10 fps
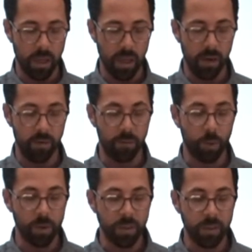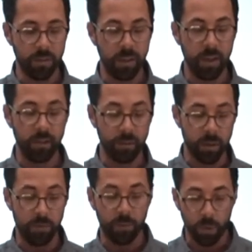And
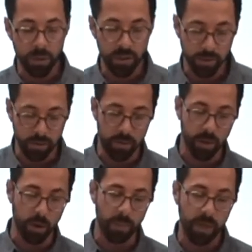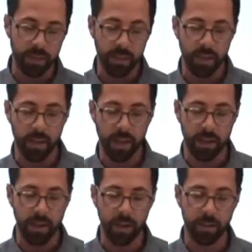unfortunately, there are many today that
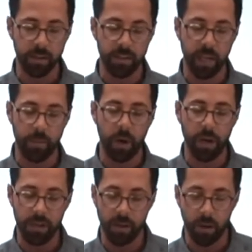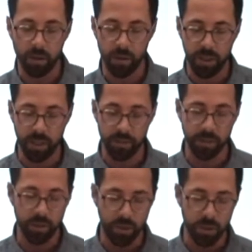carry the same ideology as
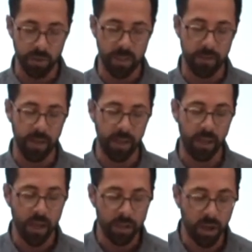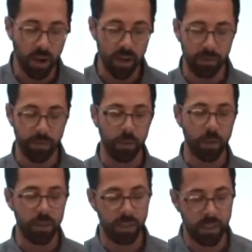the Jews did. They taught if
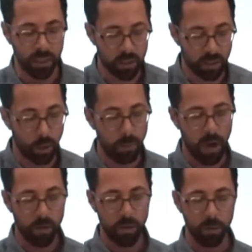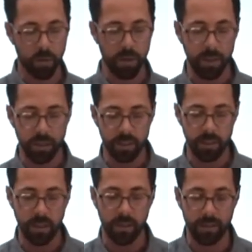you're sick, somehow you are in
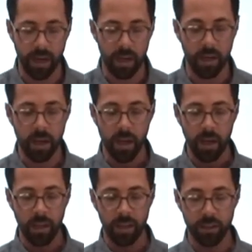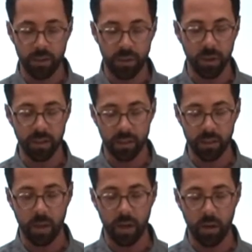sin, and that is just
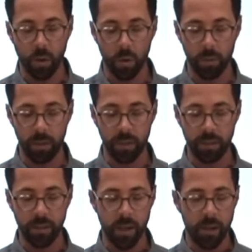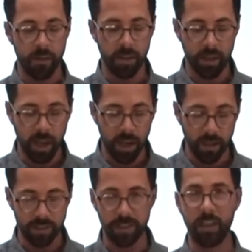not always the
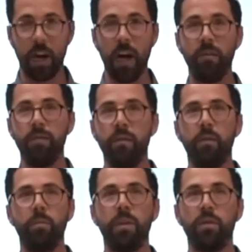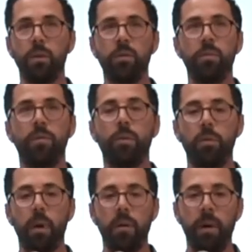case. And I've even been told before
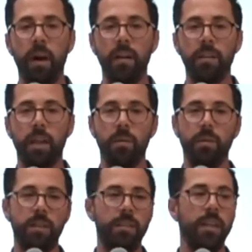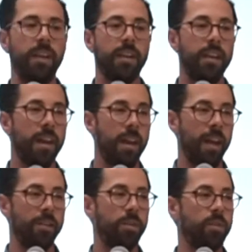in my past, I was sick,
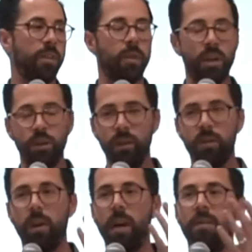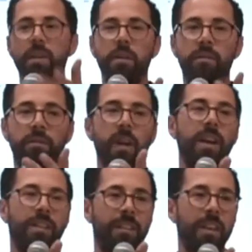and someone said, Ryan, you just don't have enough
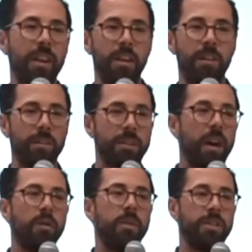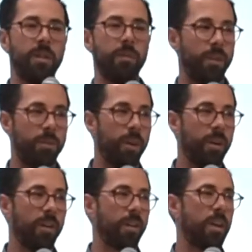faith. You know, there's got to be something
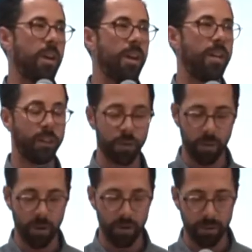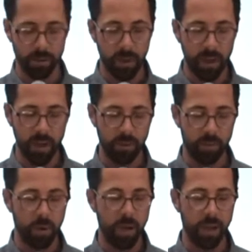wrong that's going on in your life.
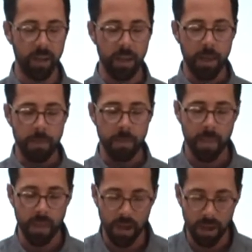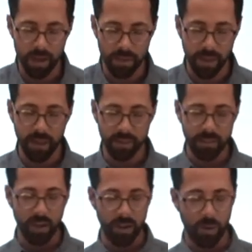But that's
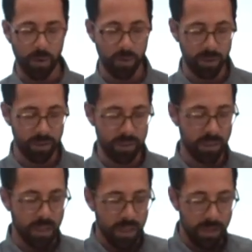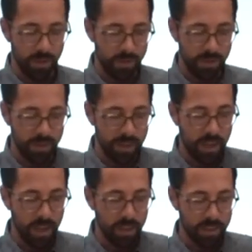not always, you know, the
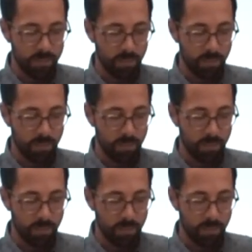case.